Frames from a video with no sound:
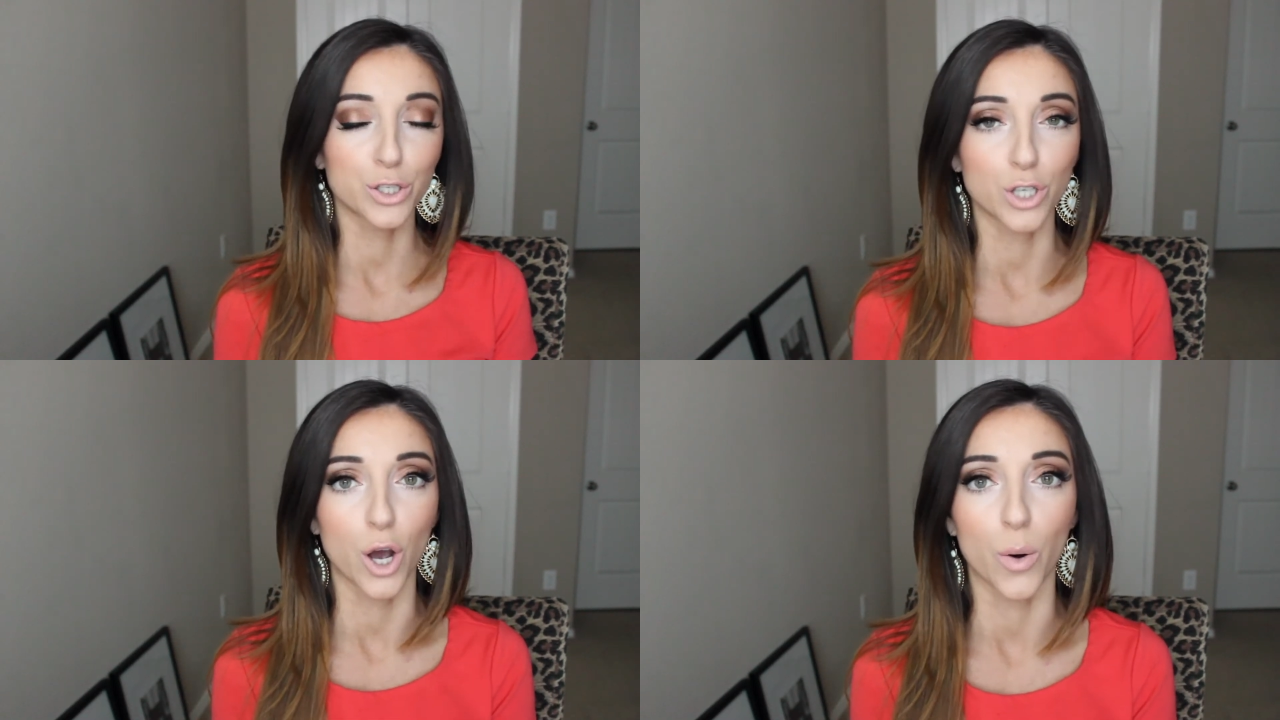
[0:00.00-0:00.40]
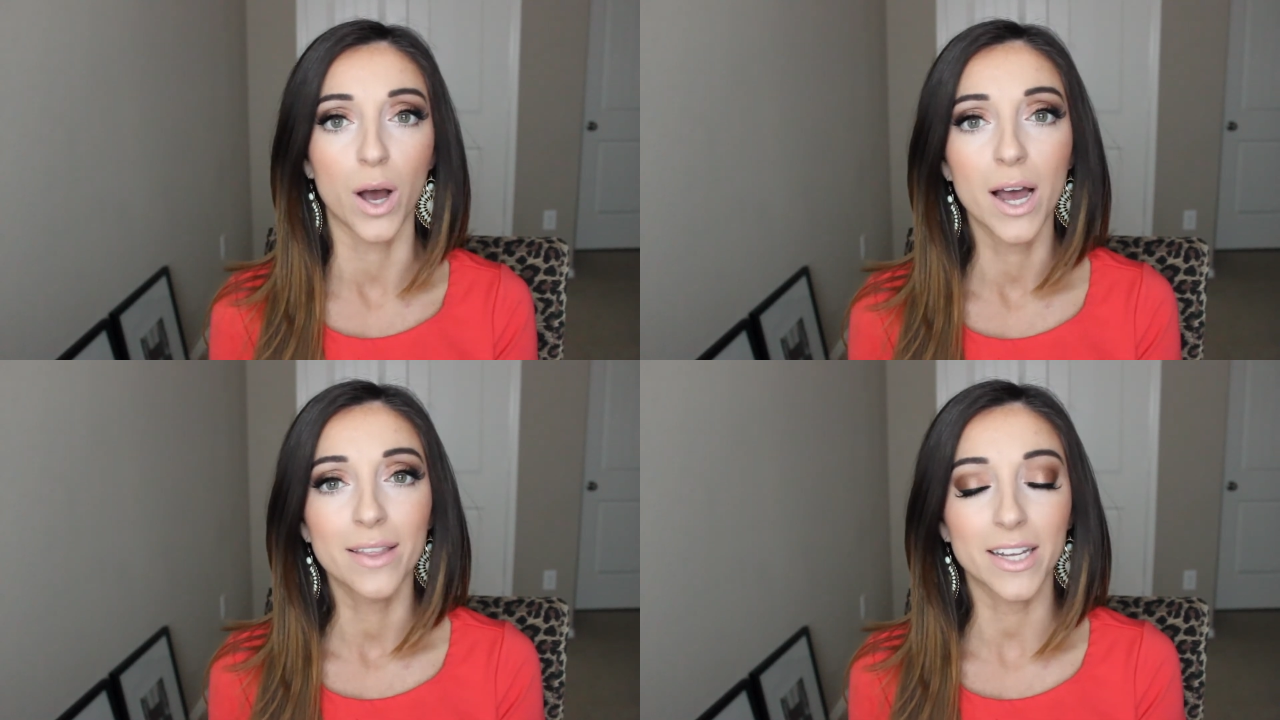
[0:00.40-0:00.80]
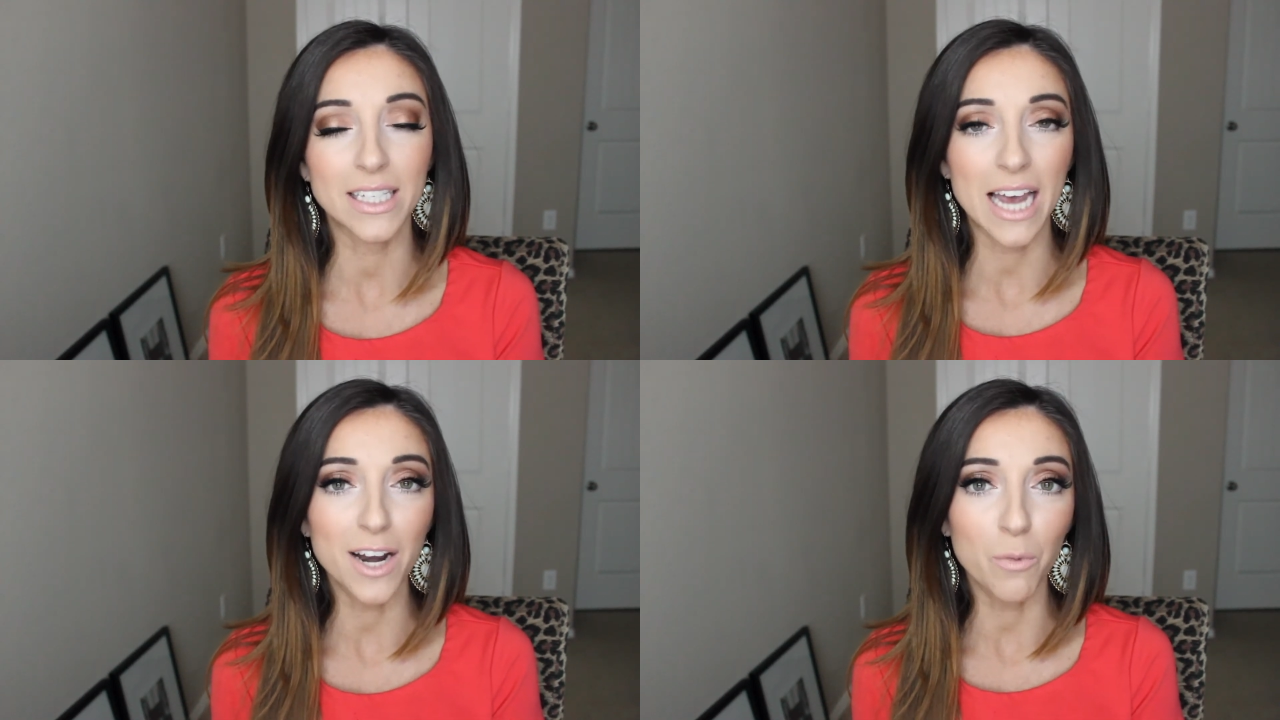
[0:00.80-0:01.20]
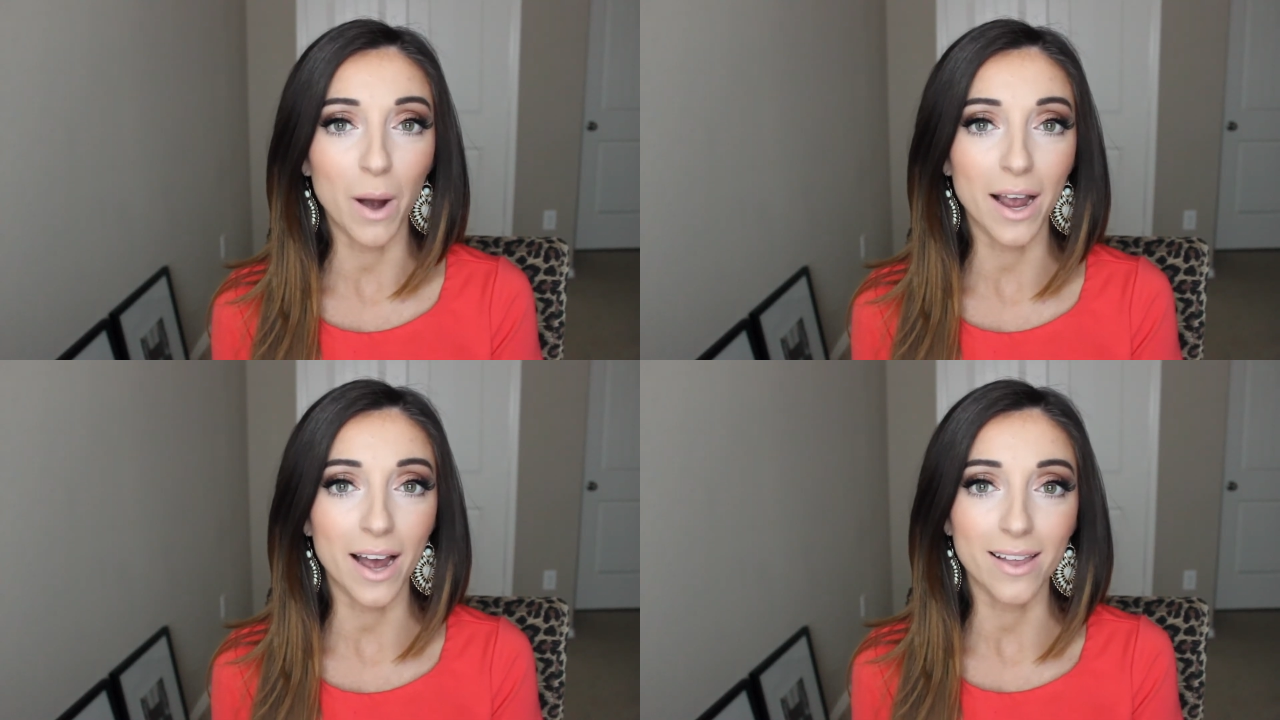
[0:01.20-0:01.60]
So that's kind of
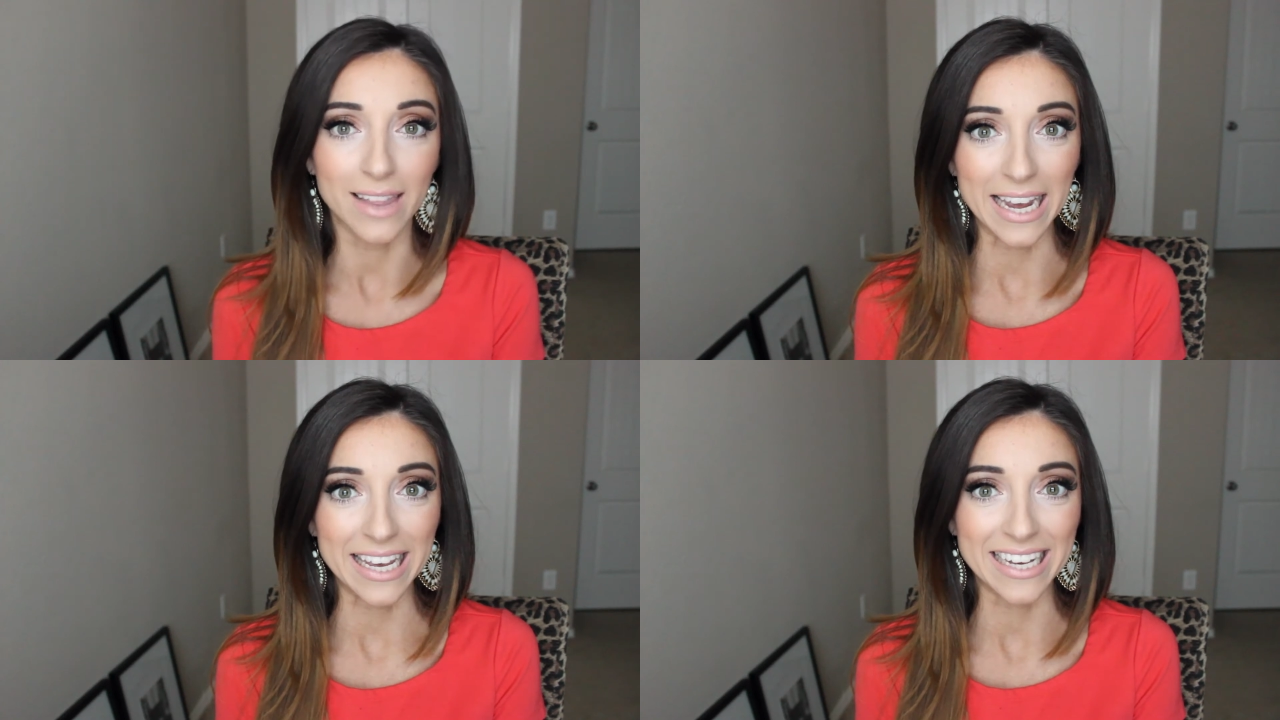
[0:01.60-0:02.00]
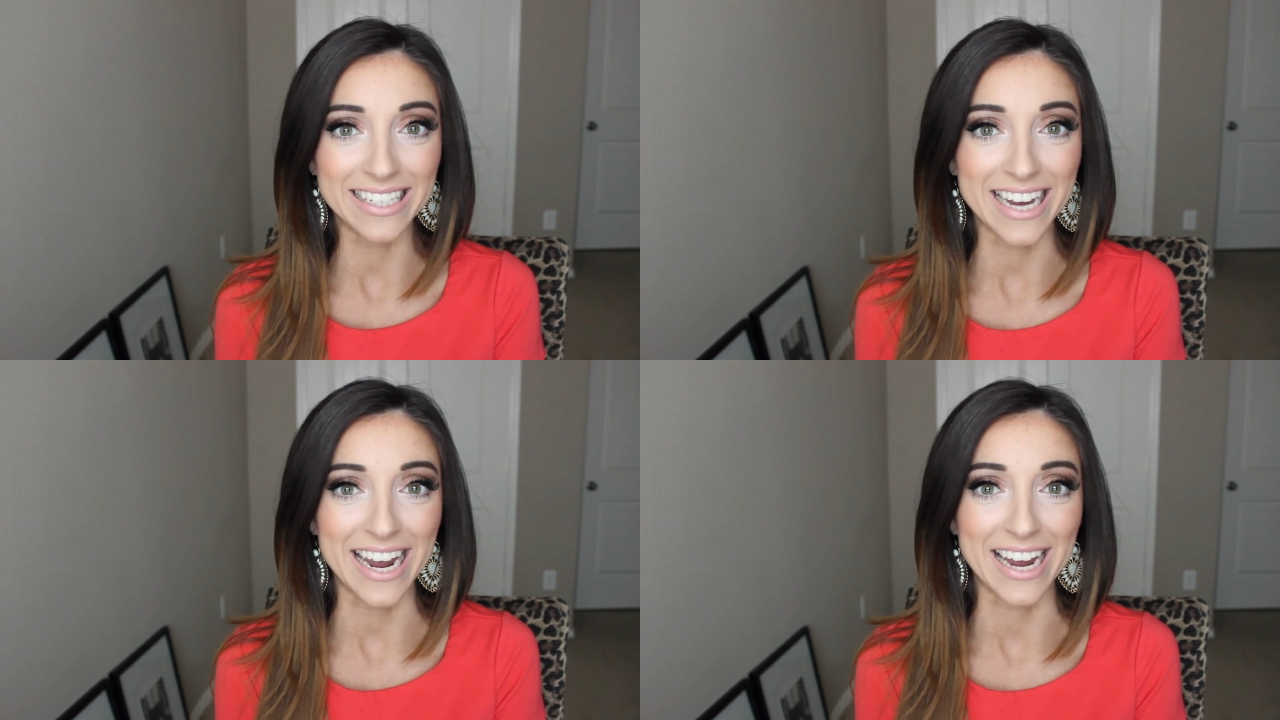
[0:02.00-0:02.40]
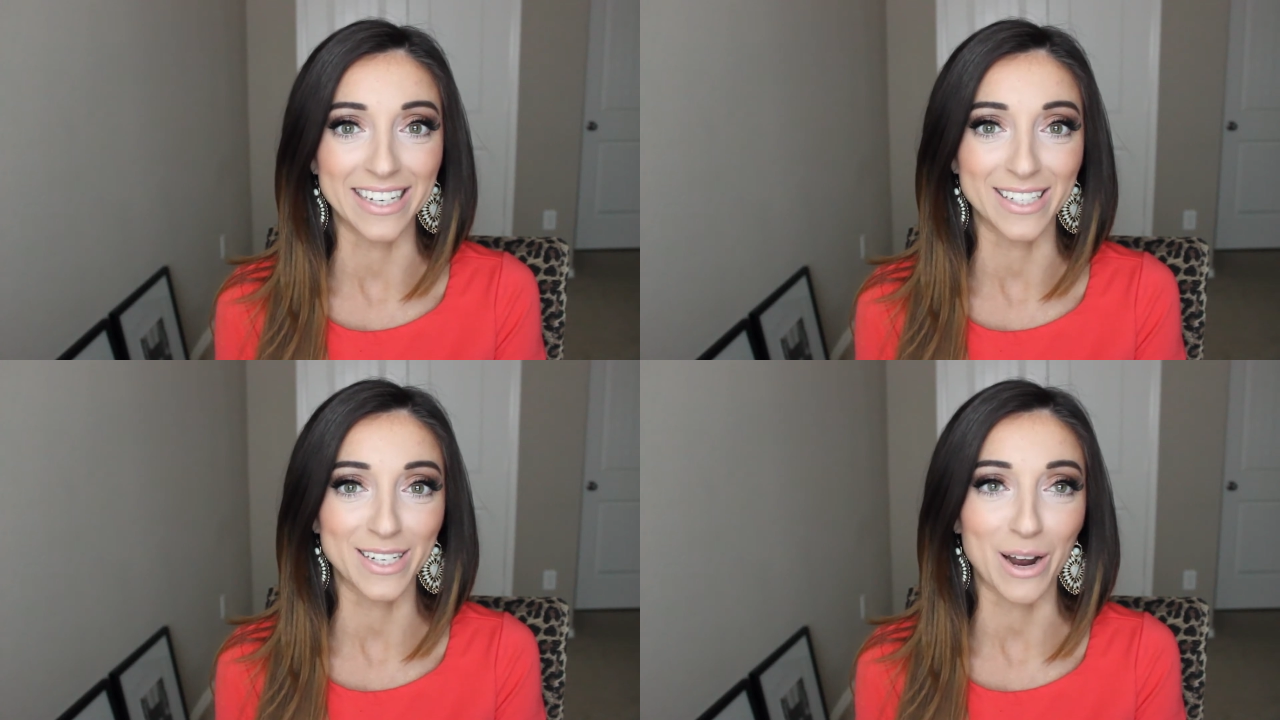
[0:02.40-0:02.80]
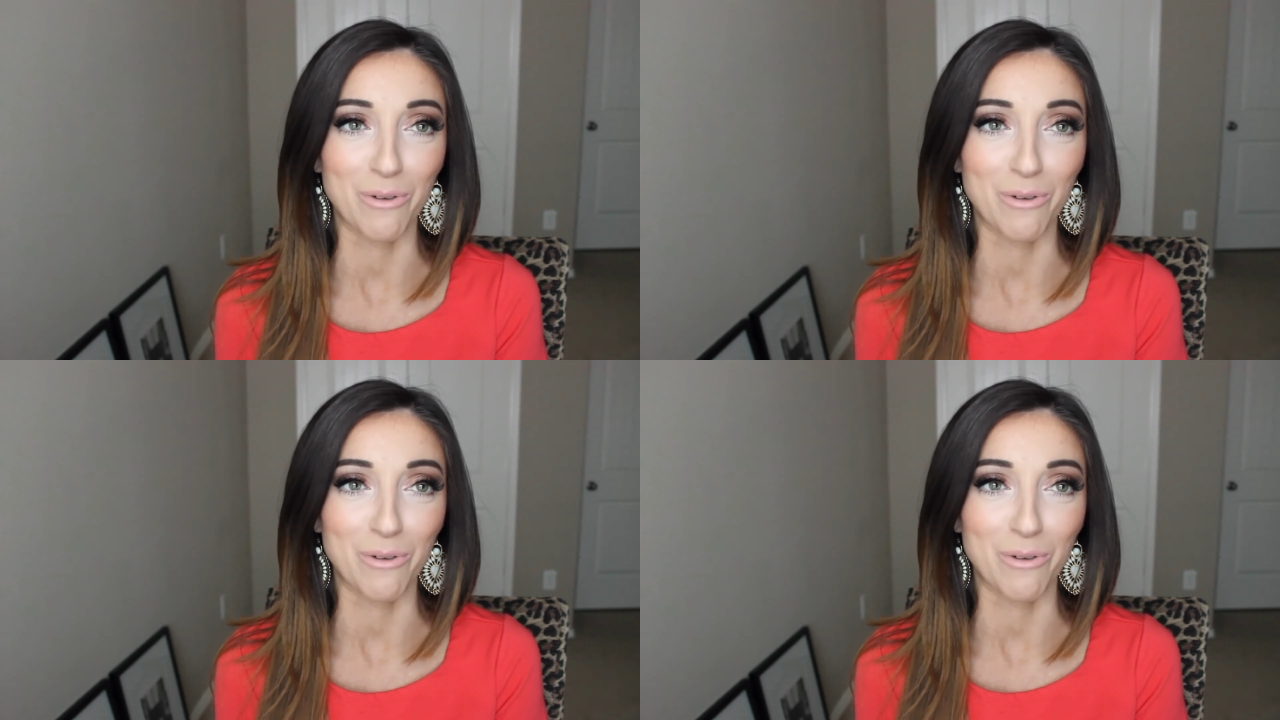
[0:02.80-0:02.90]
why I like it and